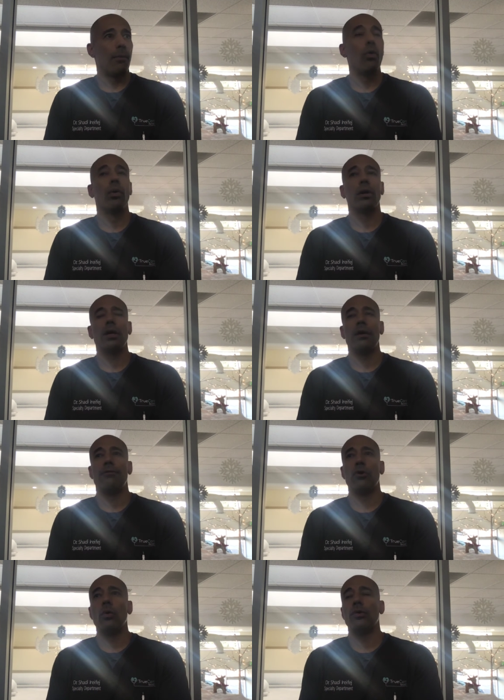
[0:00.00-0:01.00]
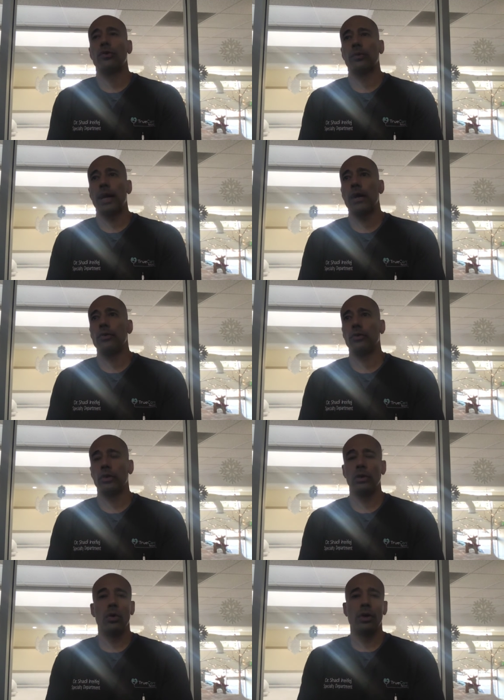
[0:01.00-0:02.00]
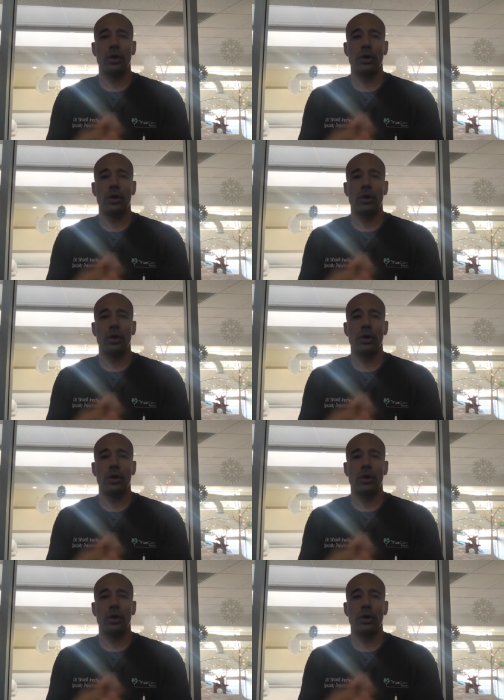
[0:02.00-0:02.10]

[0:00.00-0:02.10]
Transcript: Or if no one's around, you're alone